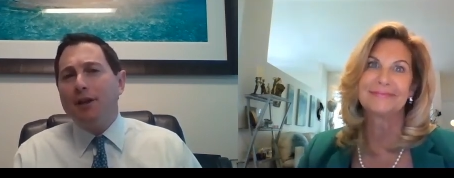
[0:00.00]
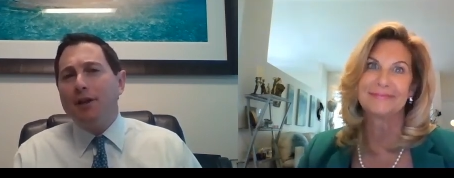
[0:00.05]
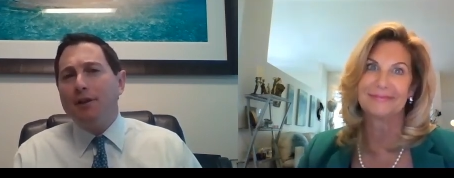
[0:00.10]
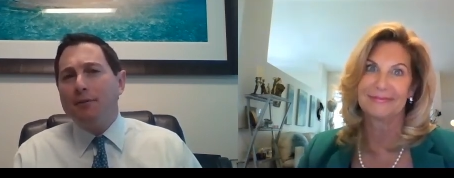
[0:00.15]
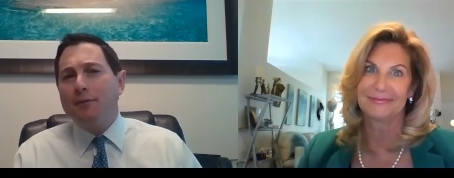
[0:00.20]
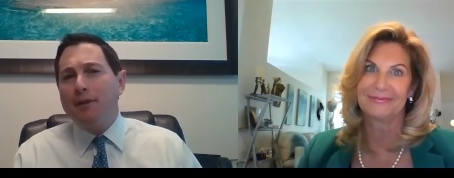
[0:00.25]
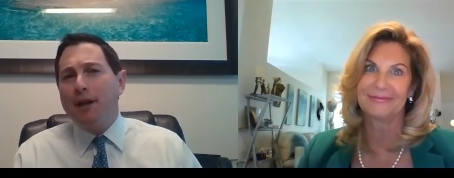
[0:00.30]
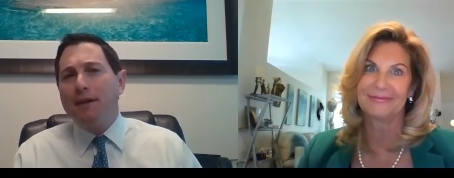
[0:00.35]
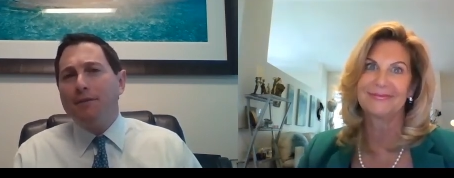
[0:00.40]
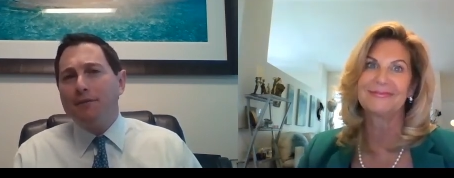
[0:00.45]

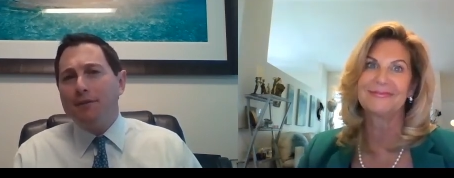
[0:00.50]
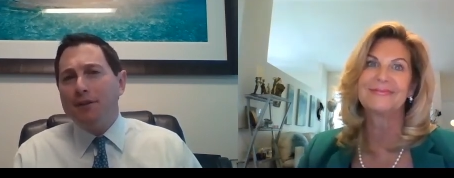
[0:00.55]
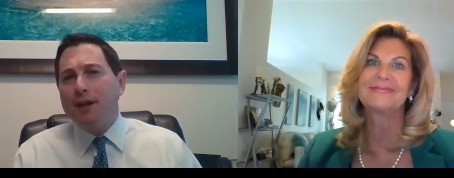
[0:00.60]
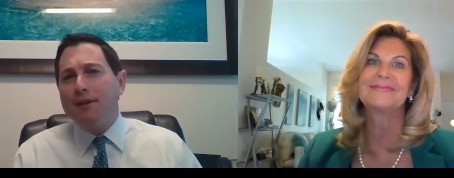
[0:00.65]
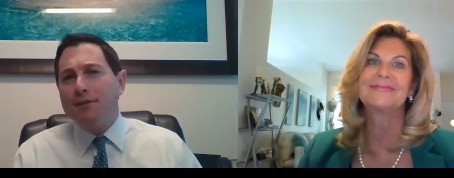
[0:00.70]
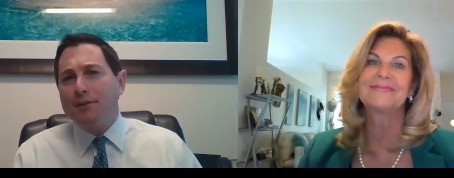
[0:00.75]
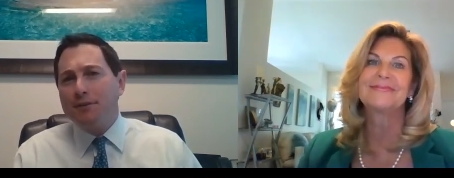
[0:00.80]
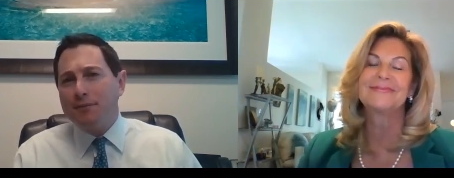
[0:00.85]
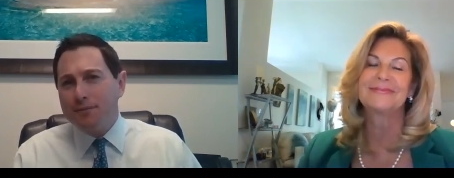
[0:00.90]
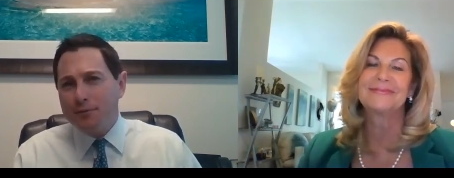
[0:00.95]
Speaker 1: your life
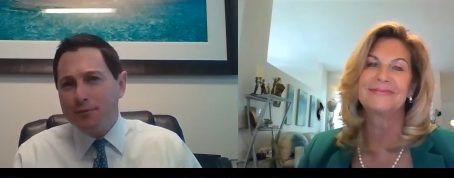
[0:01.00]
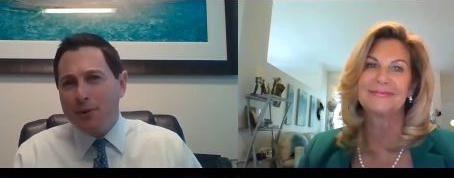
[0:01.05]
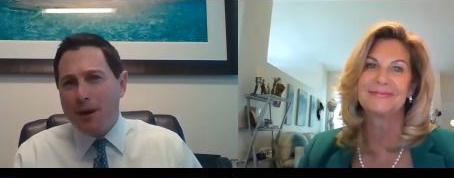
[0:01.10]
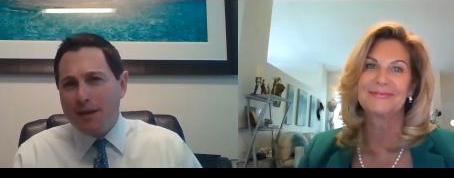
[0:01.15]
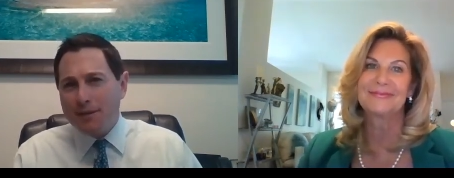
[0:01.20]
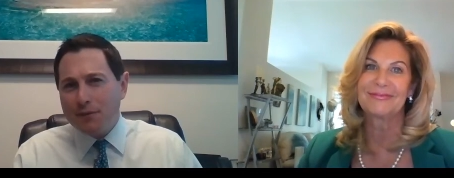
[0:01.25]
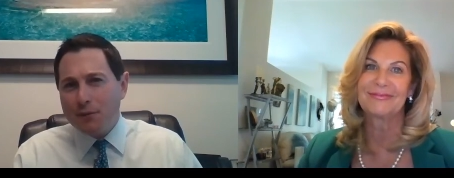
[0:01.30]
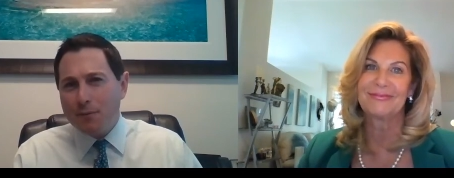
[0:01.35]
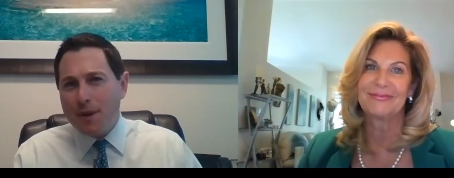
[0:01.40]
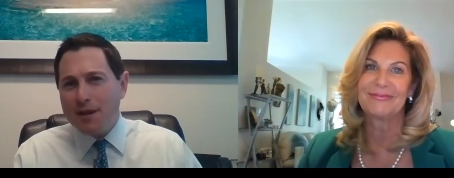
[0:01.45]
trans-
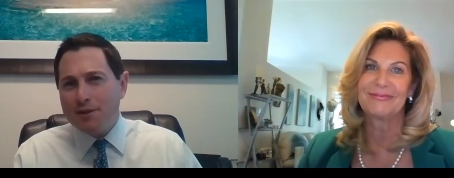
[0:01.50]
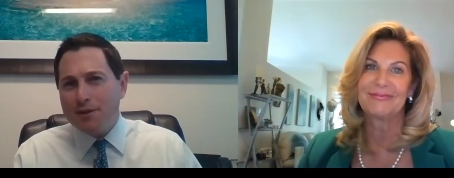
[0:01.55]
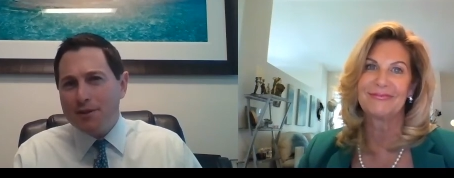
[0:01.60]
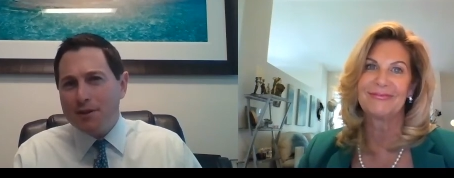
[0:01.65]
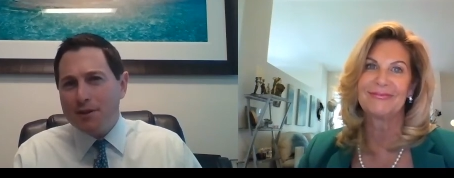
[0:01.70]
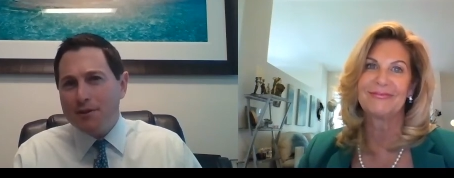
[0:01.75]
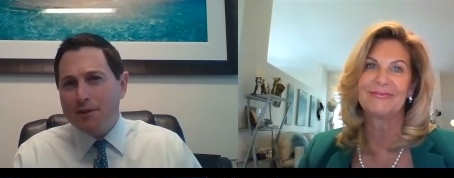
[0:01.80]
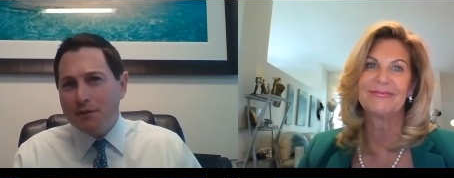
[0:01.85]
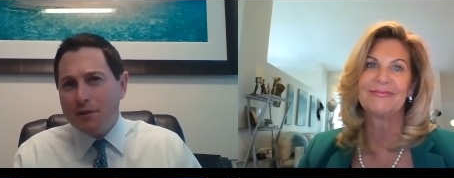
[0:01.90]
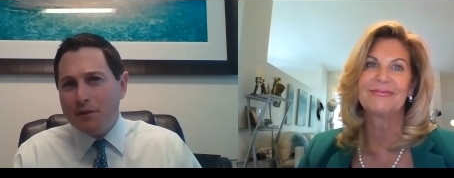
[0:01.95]

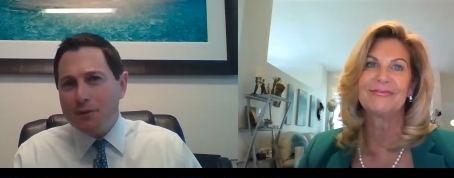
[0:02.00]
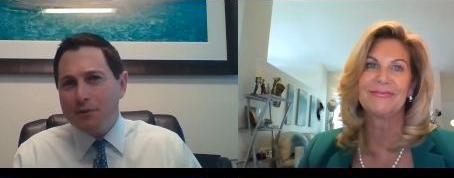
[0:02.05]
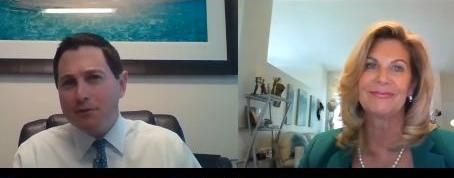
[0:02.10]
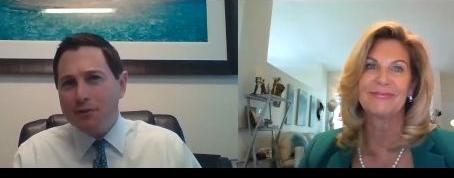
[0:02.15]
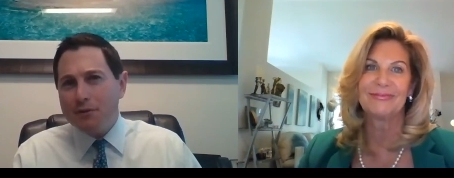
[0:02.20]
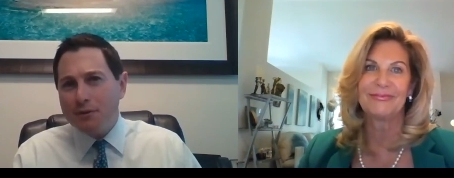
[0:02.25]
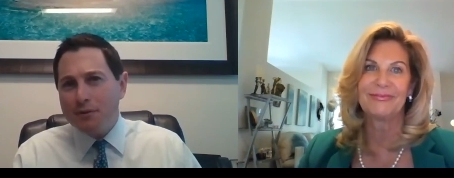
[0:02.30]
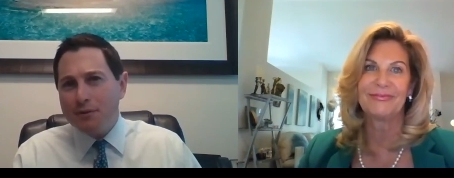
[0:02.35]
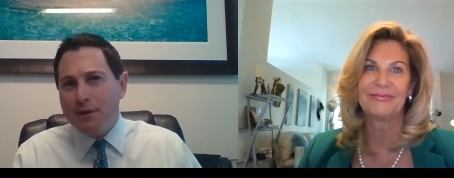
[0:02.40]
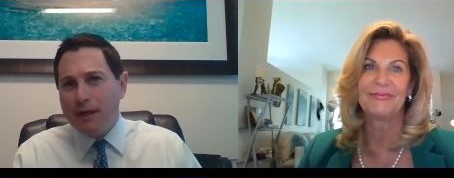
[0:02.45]
transformation in the
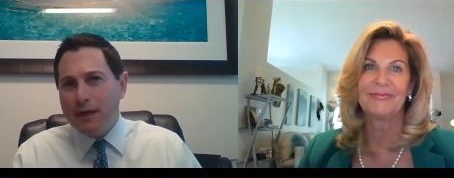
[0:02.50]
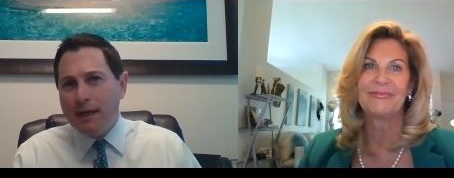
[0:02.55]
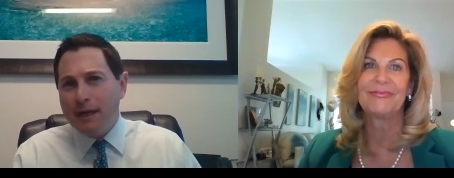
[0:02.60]
future.